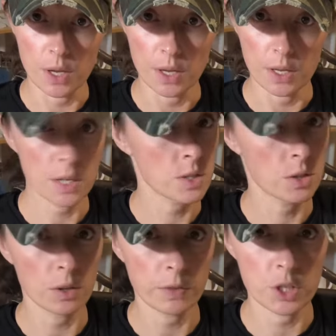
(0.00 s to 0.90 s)
It is
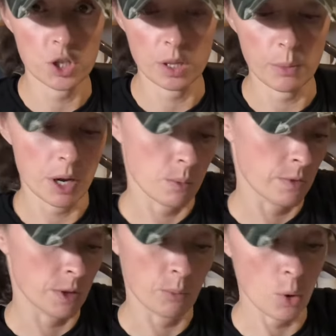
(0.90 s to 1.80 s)
not reaching the bottom of
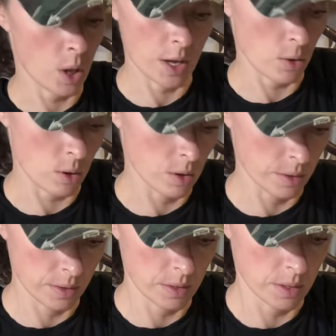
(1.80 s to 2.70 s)
the bowl at all.
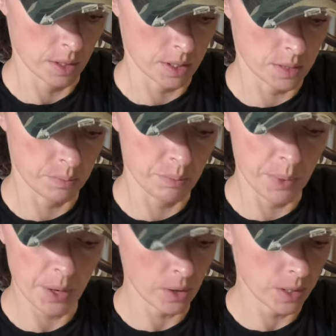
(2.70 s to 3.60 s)
It's
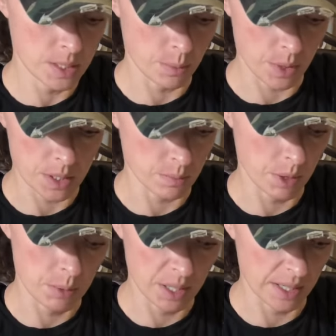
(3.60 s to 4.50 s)
barely depressed,
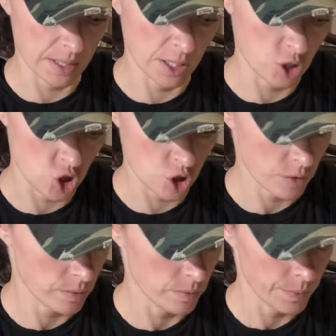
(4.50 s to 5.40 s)
maybe like an inch.
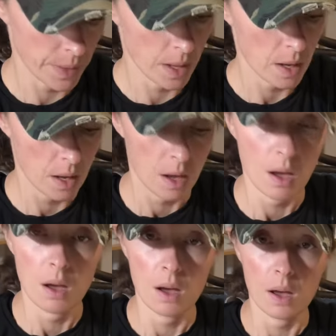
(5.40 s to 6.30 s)

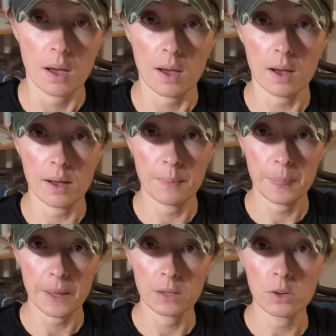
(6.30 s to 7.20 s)

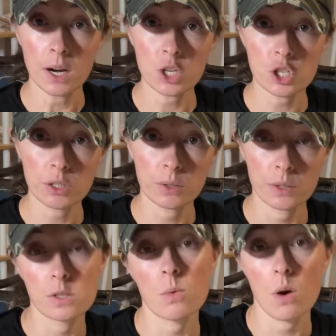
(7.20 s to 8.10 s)
And you're actually
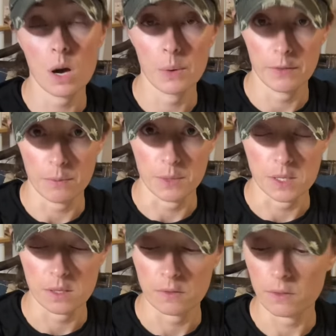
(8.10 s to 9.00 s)
going to walk away from
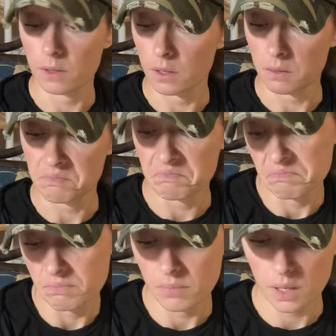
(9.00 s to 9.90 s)
this for,
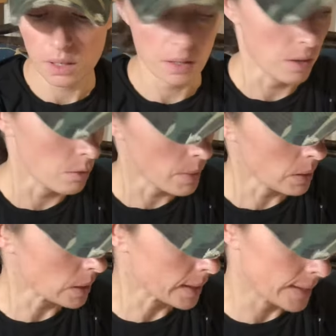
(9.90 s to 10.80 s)
I don't know,
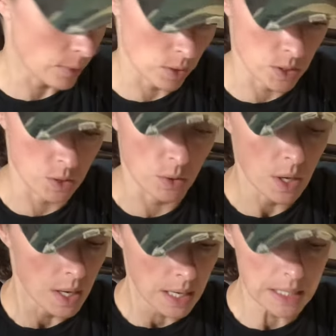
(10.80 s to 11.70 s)
about like an hour or two,
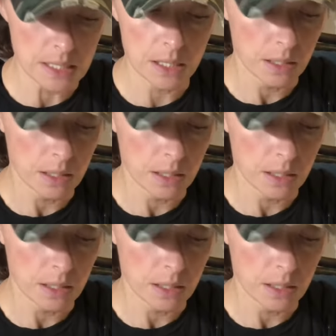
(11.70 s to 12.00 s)
until it